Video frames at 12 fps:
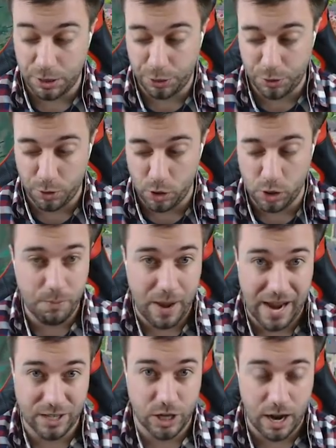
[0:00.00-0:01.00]
third
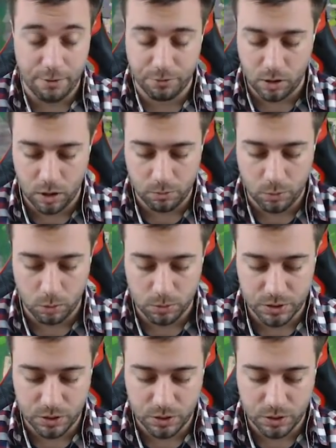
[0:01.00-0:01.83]
match ever on mobile,